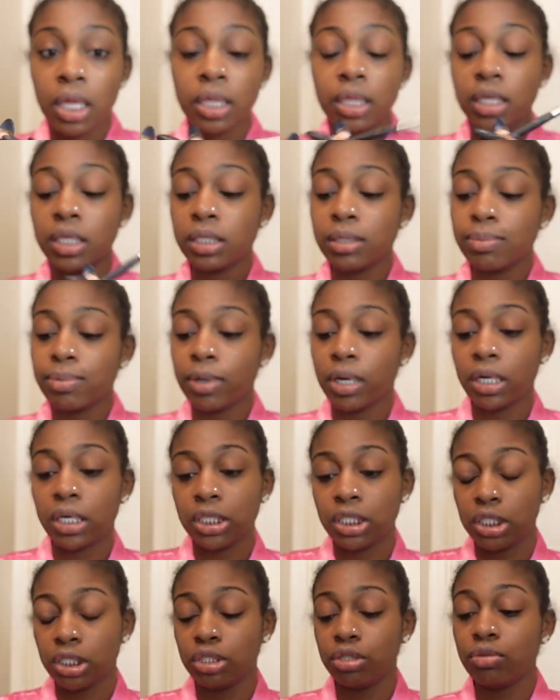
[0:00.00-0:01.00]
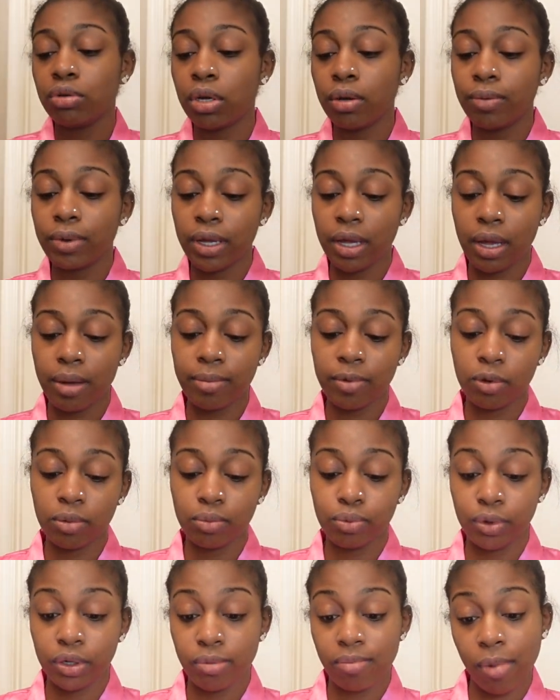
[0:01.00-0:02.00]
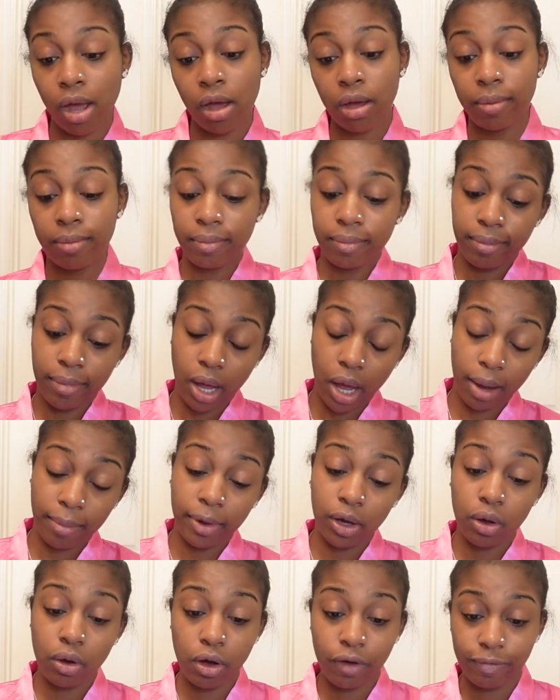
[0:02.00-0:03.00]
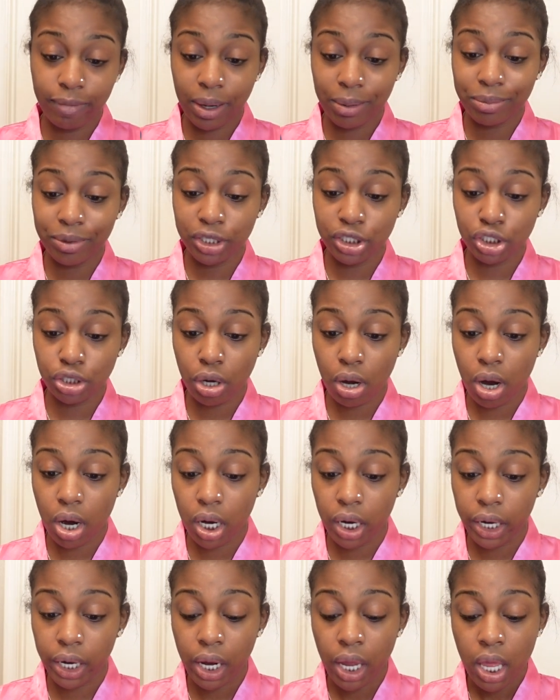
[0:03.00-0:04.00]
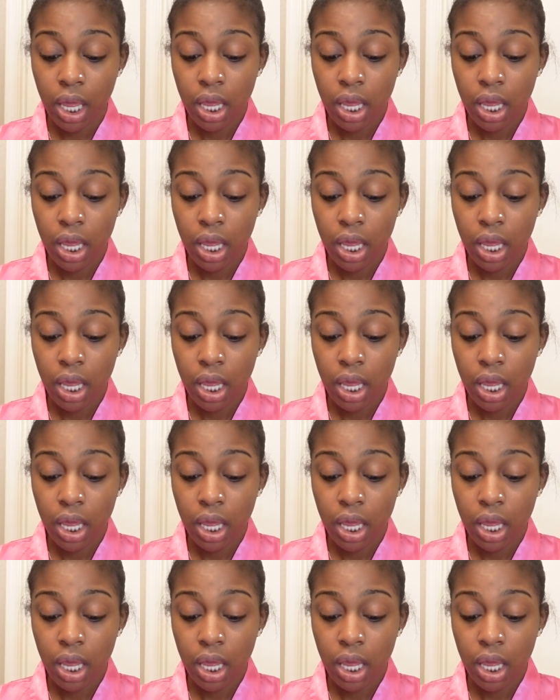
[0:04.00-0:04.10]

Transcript: This brush, you know what? I'm gonna read my I'm gonna go off my brush card